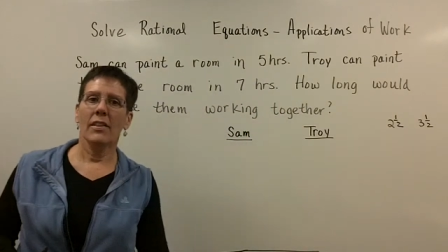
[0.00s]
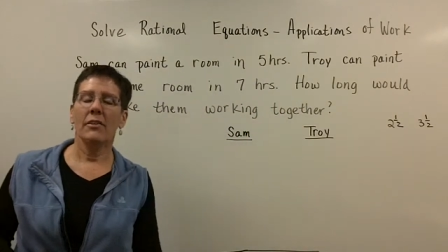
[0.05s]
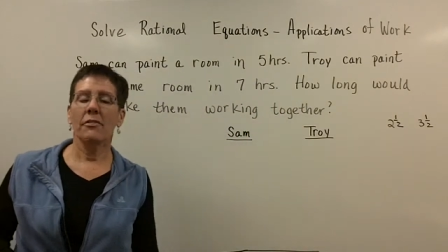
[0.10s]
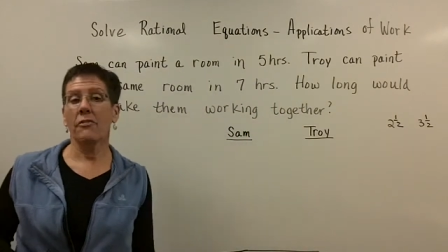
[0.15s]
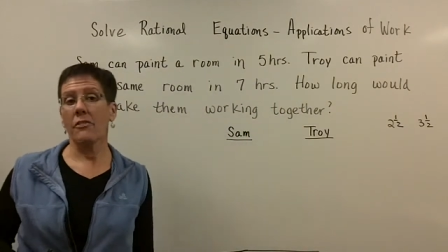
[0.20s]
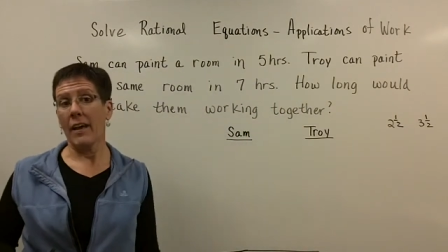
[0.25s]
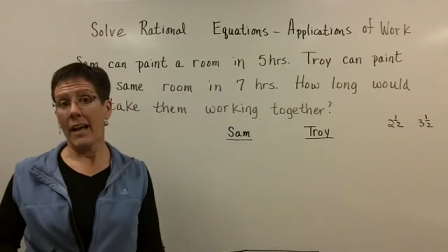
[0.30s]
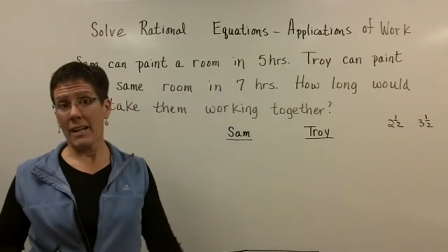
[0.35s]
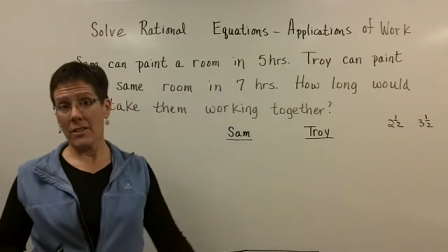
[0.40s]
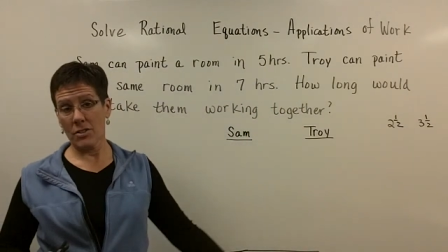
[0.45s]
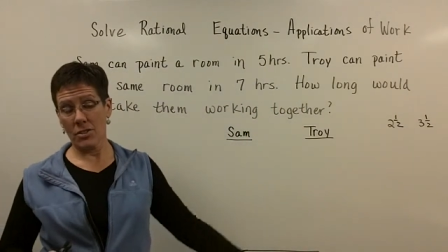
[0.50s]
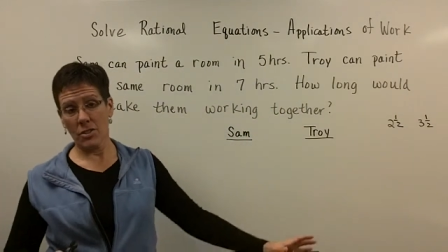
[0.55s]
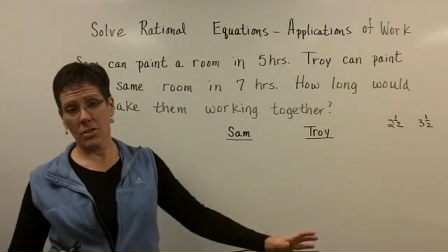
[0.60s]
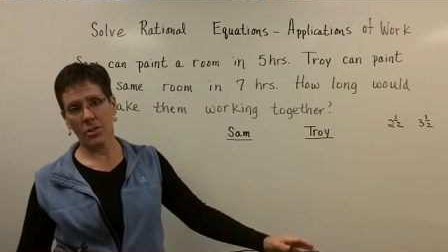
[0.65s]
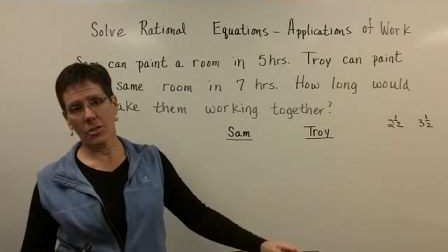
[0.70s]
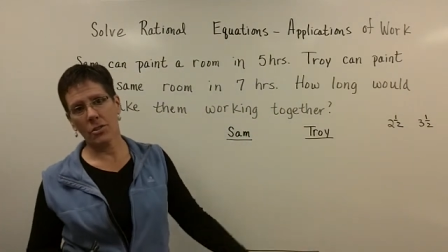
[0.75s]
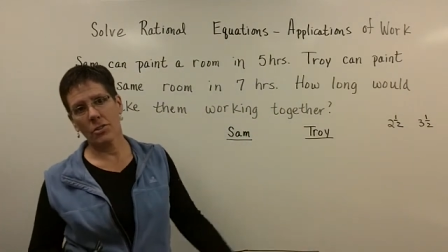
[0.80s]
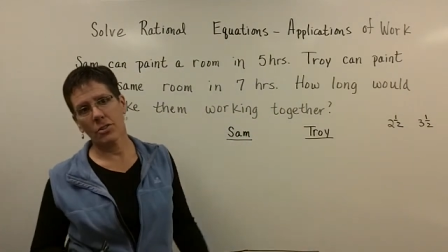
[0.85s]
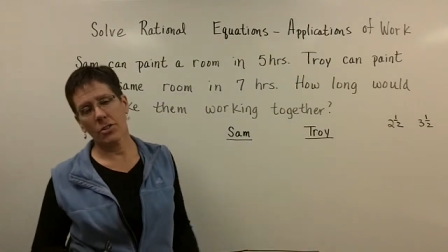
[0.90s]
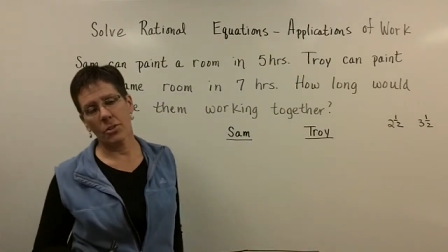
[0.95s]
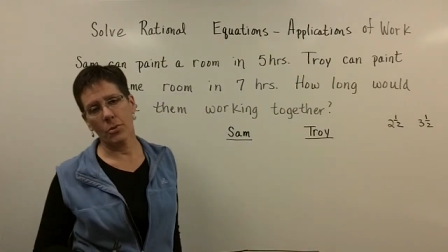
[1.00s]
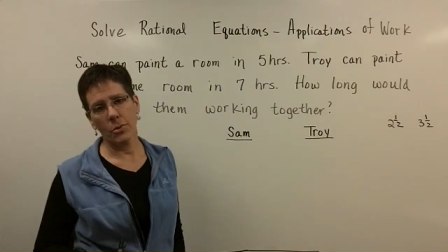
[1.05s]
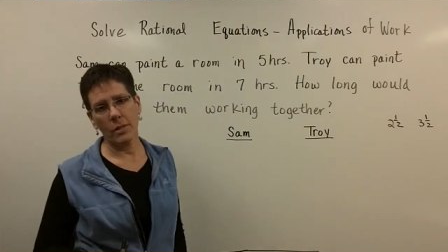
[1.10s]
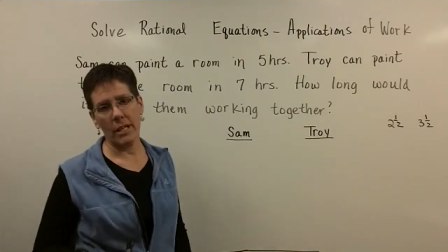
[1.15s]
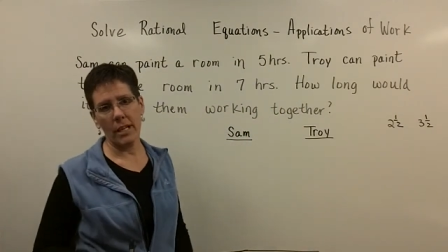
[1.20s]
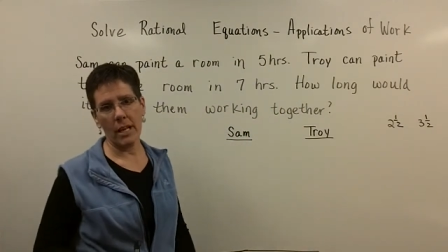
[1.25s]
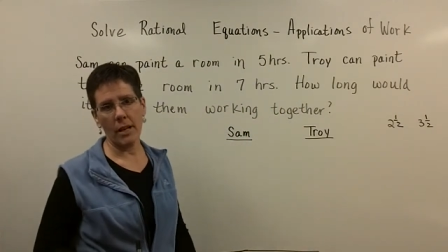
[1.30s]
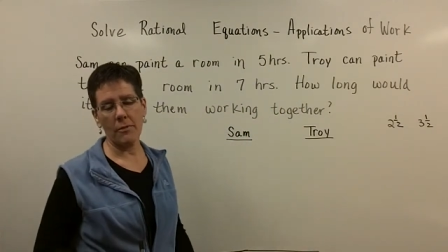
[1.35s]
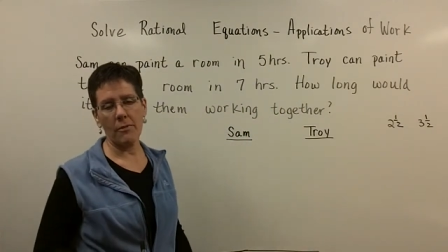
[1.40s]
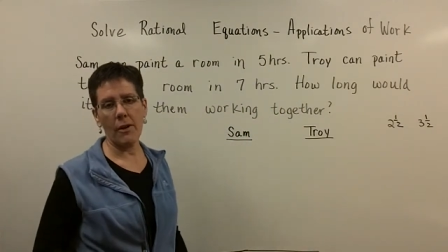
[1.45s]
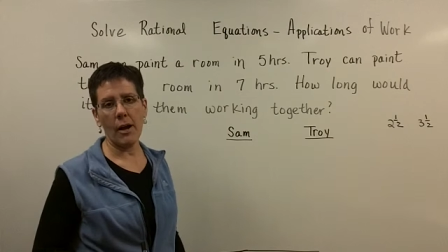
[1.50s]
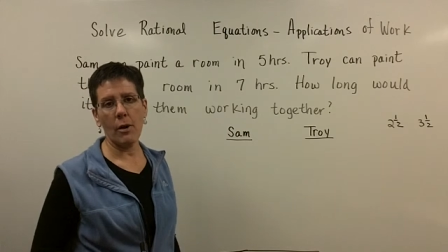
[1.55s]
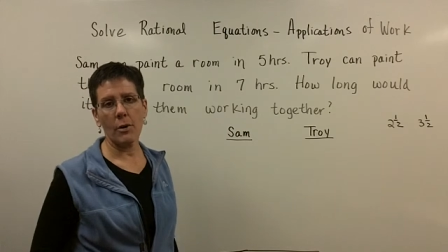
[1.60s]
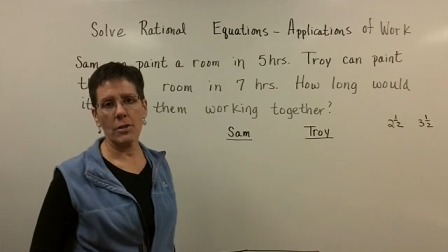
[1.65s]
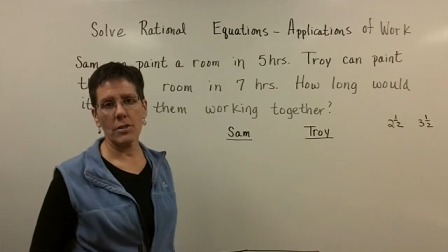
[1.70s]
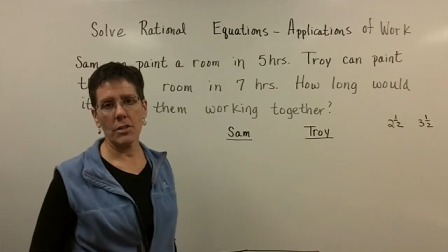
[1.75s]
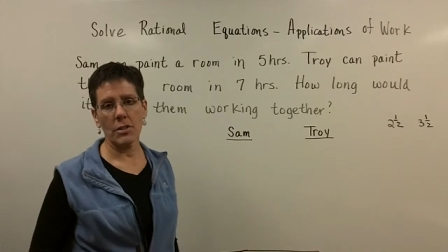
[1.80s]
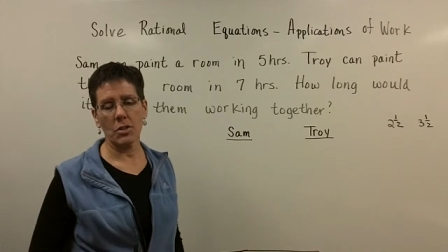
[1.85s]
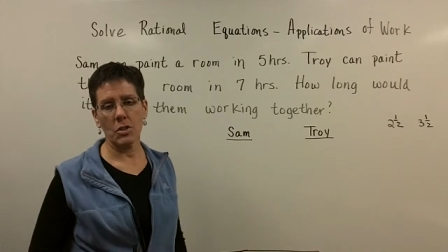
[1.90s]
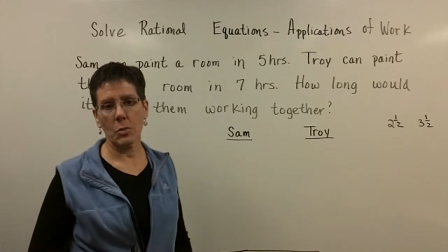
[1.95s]
the faster two and a half
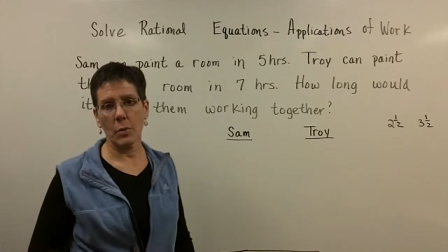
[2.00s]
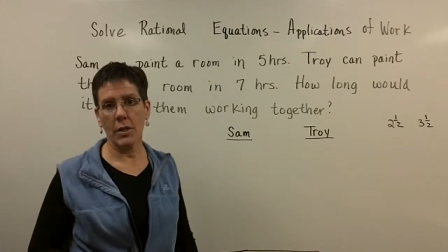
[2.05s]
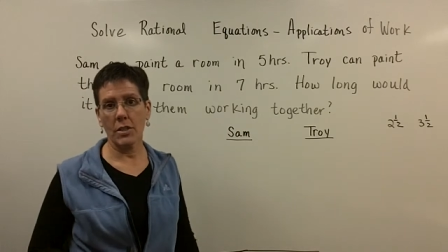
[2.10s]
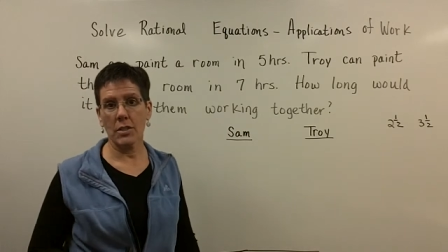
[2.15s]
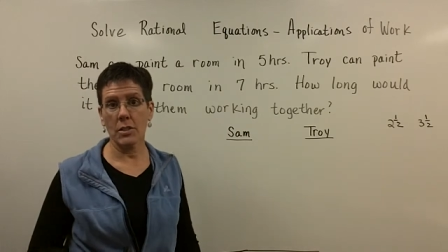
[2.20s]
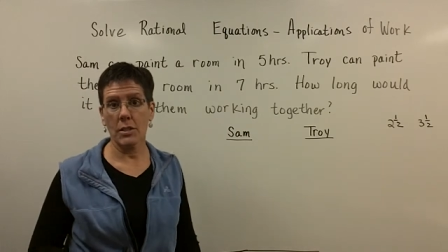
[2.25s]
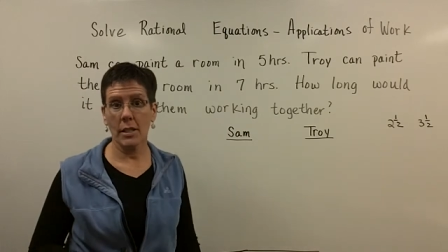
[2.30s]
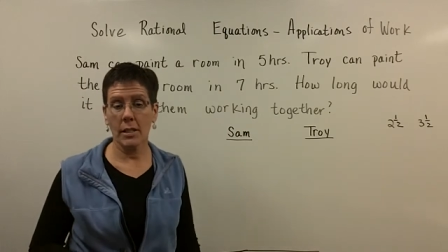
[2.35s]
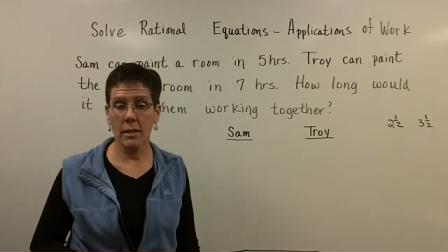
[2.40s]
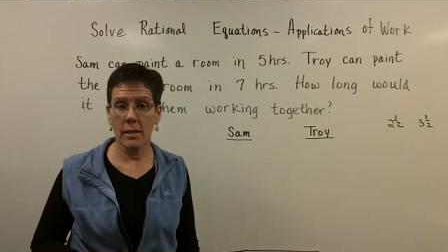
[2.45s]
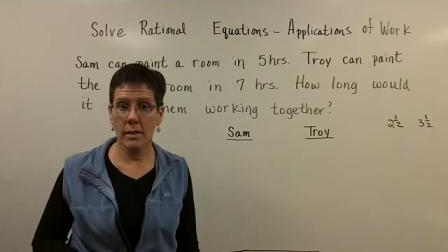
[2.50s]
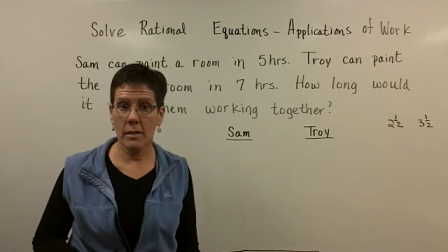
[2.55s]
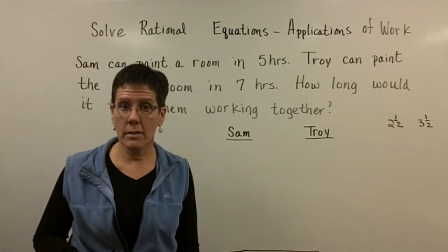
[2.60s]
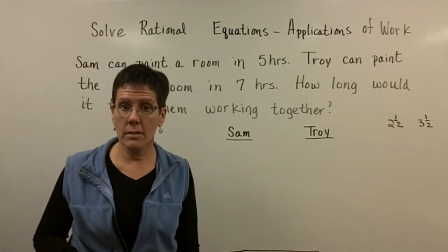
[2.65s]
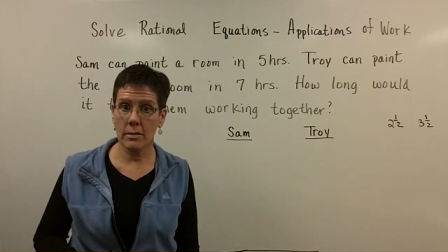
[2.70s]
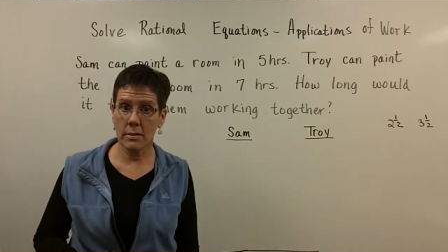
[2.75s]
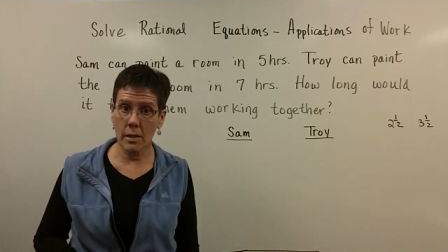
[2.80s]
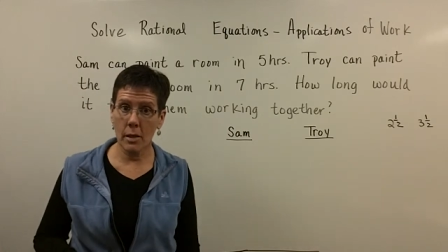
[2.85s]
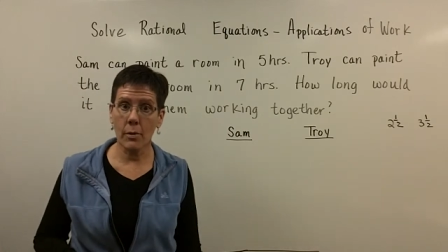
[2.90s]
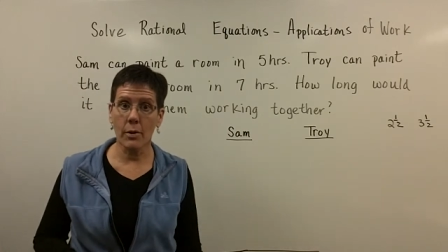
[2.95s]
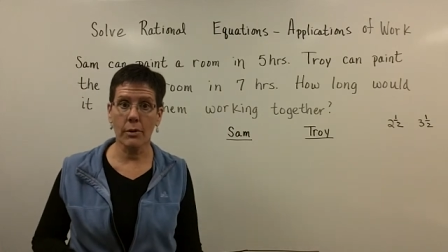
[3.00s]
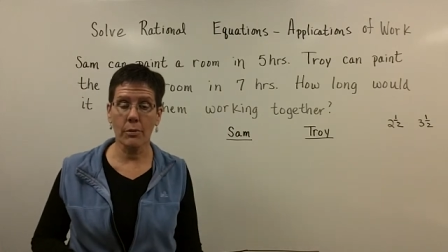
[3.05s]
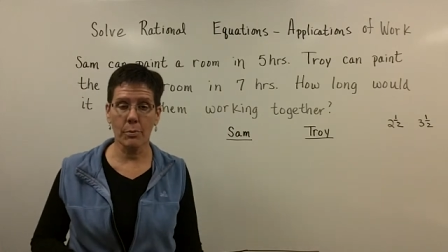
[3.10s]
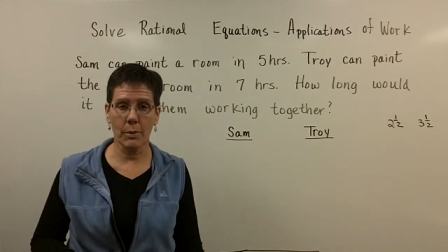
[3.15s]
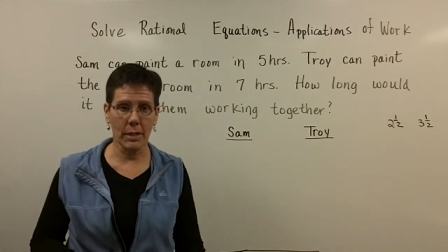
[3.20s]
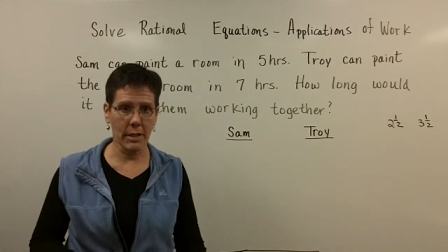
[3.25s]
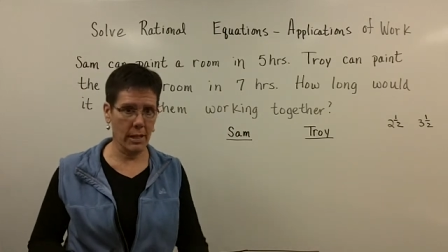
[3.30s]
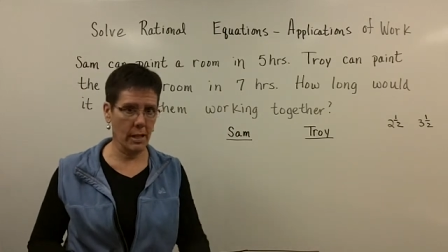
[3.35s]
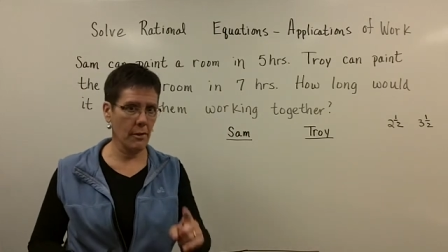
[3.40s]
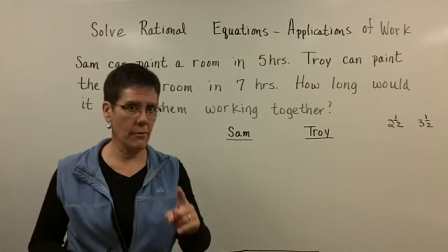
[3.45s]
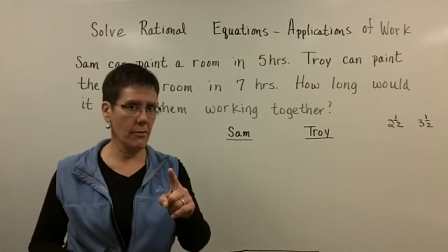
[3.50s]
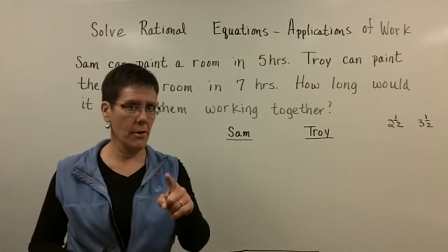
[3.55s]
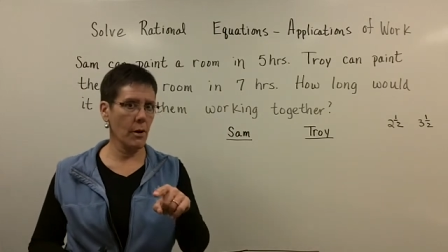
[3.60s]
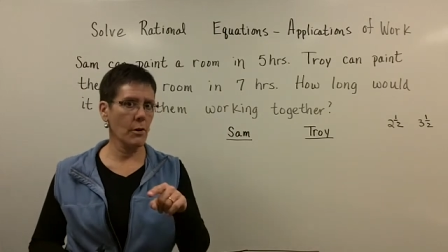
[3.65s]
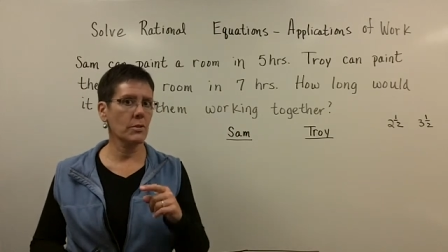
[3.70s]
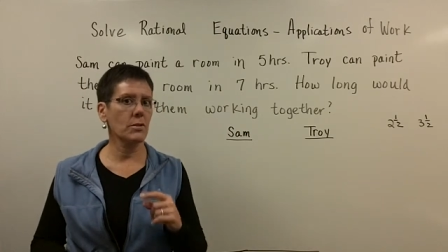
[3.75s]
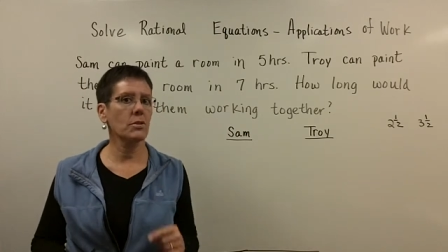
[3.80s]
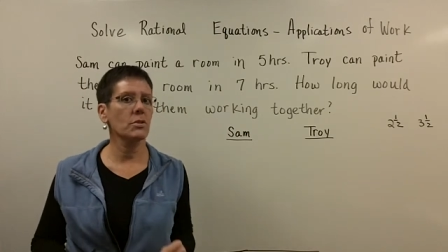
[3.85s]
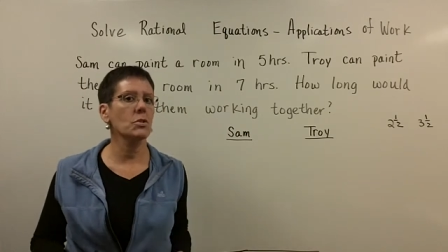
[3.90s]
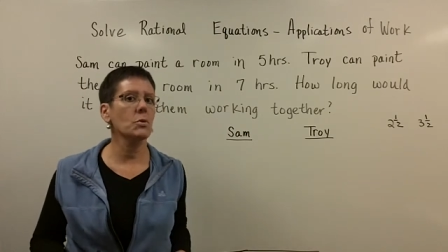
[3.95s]
hour situation and the slower three and a half
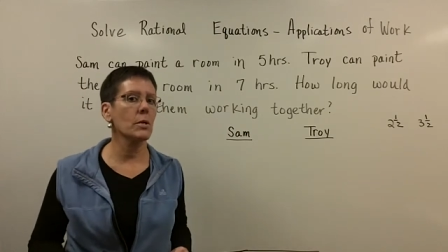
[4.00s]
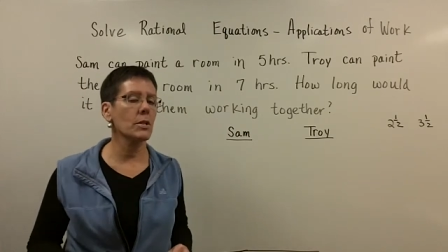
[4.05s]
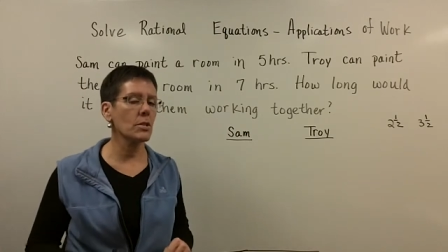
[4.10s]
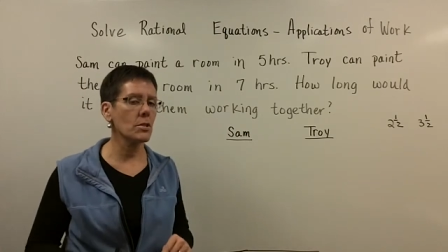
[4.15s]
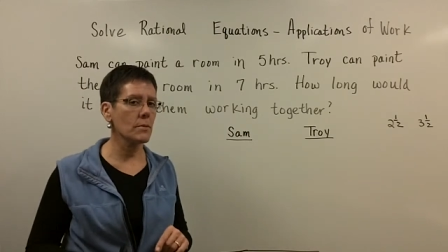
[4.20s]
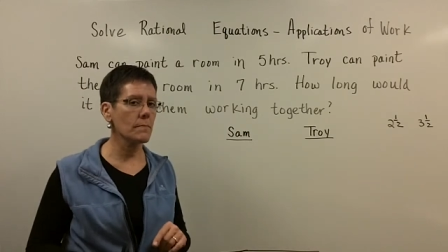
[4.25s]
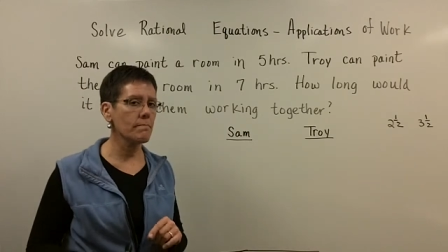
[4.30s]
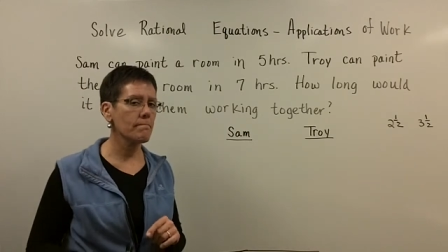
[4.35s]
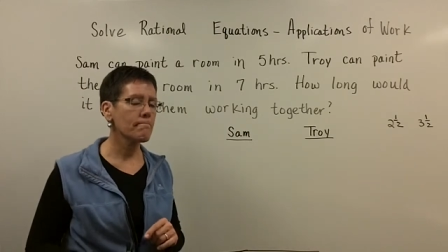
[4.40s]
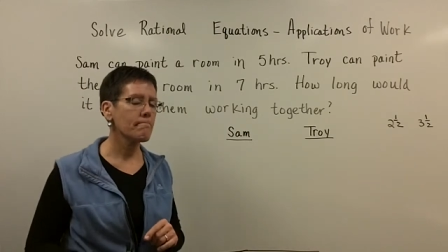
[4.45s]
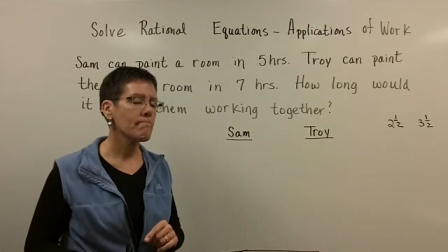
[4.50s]
hour situation?